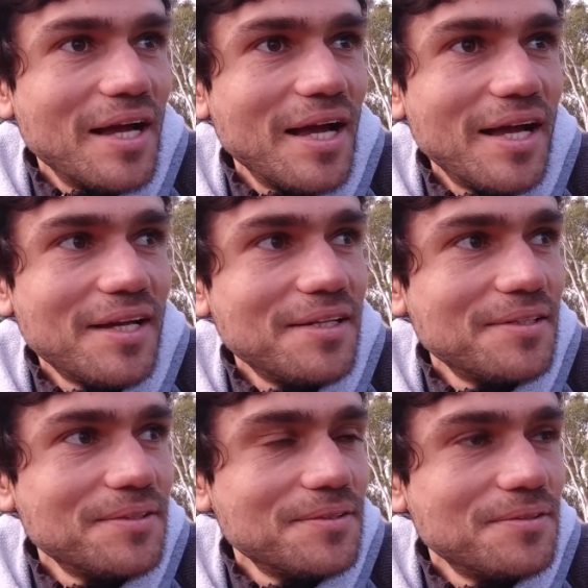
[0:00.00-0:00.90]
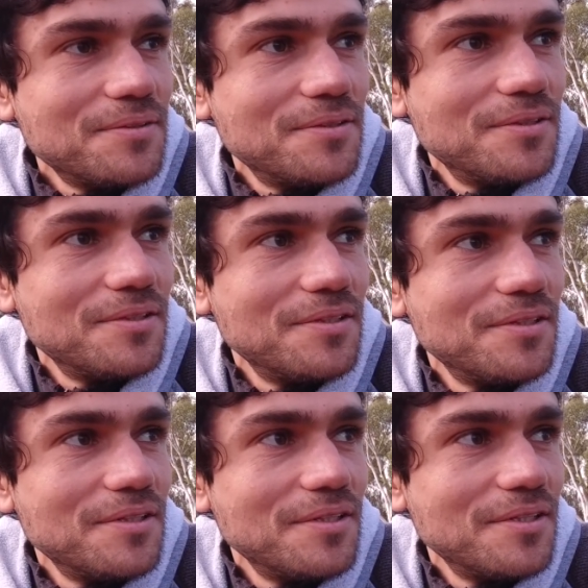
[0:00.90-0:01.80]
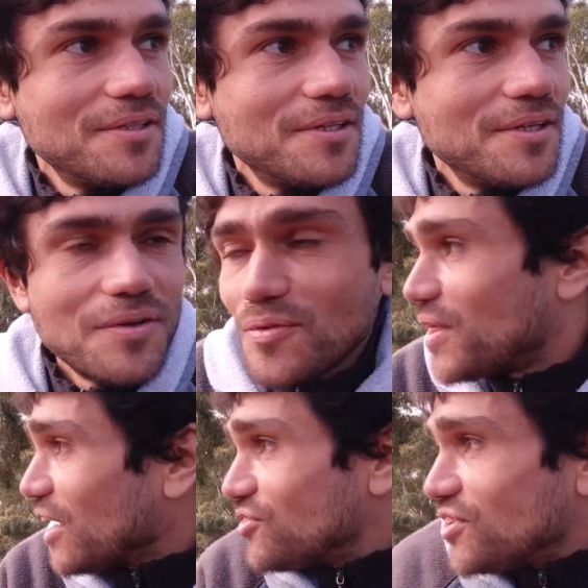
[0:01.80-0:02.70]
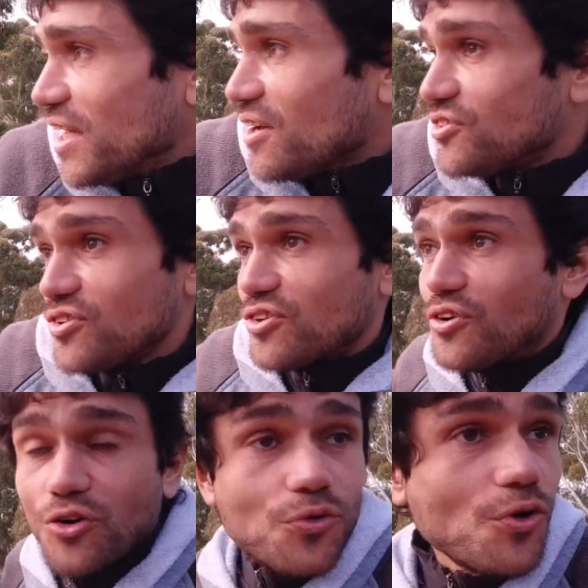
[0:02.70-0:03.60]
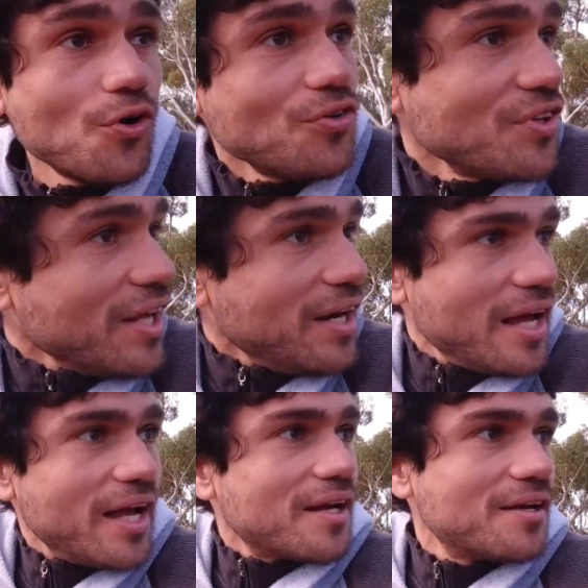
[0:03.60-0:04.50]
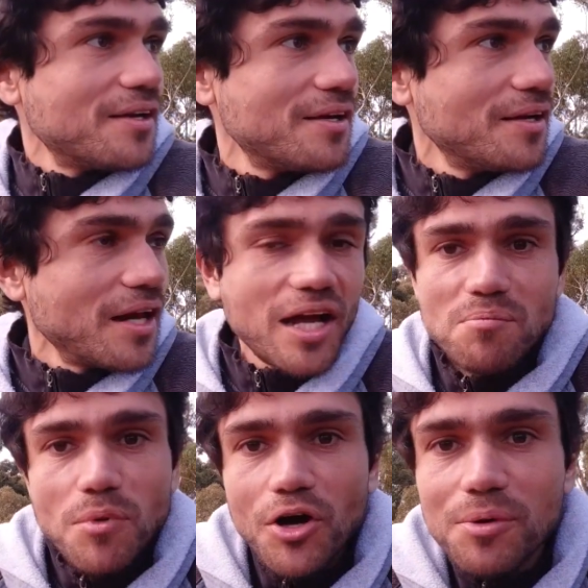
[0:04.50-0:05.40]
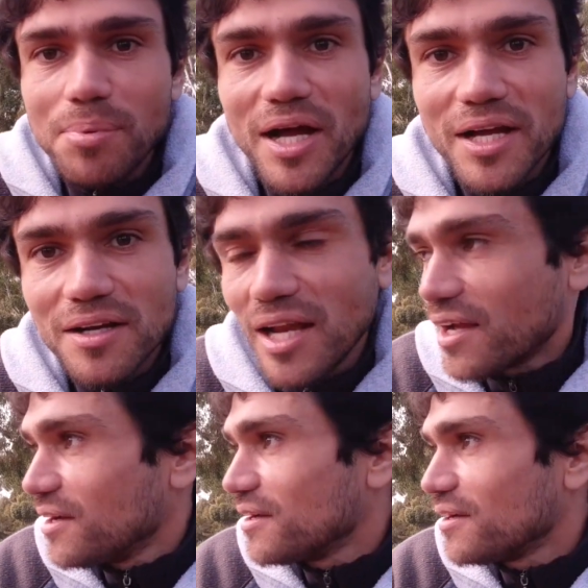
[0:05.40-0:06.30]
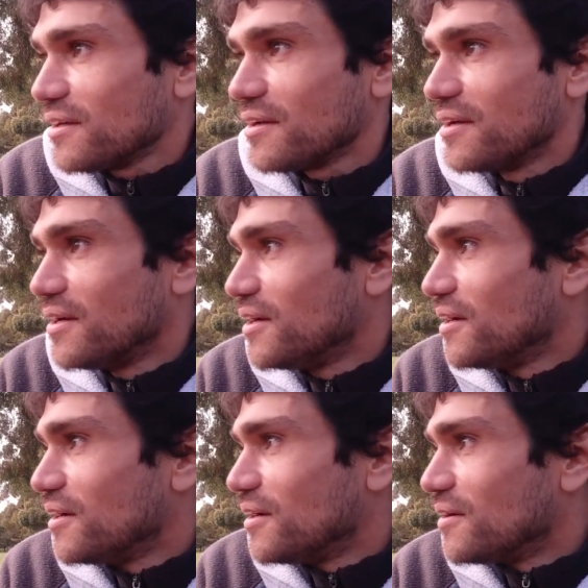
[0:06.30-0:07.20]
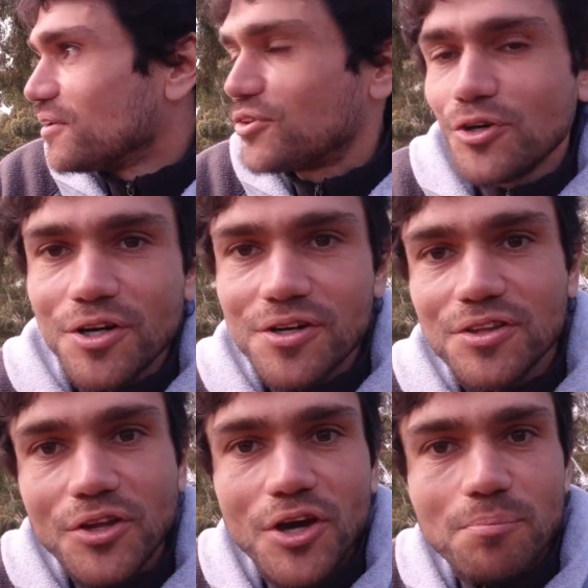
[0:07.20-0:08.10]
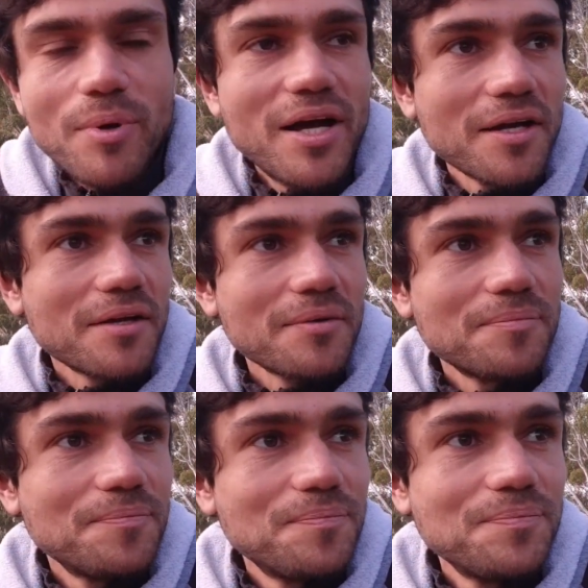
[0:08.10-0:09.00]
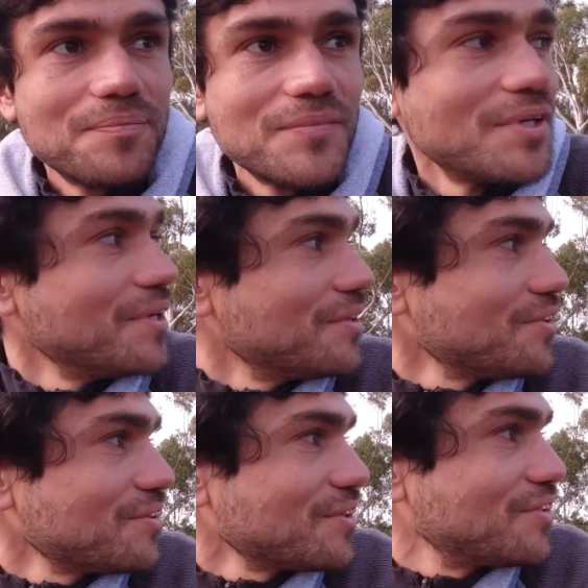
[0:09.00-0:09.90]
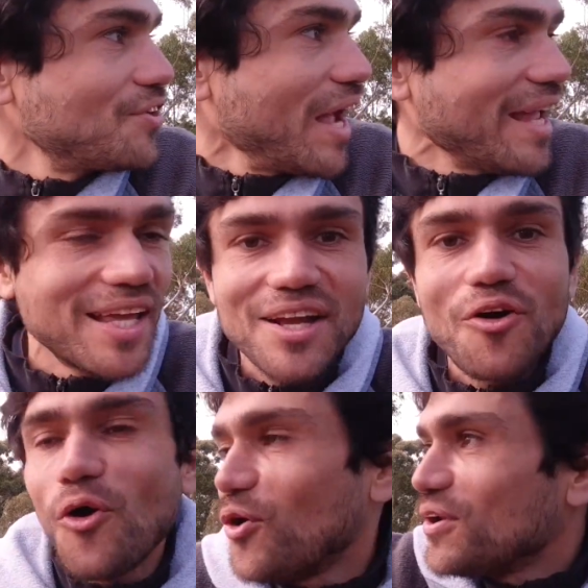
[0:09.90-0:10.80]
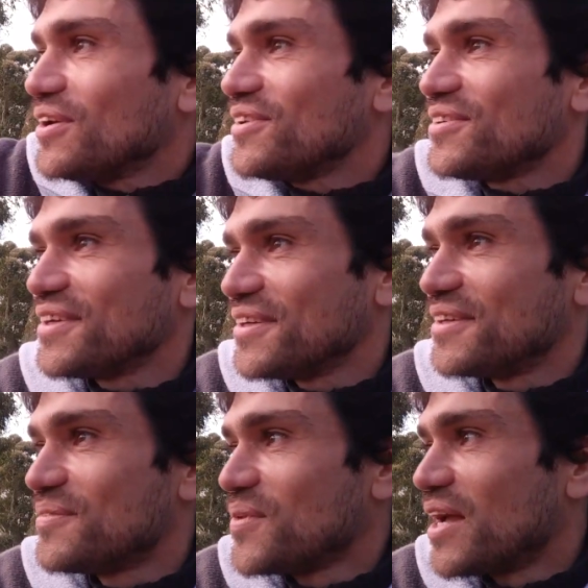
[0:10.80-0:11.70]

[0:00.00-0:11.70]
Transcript: And they see us just cruising like a motorbike, like a dude on a dirt bike, just taking corners and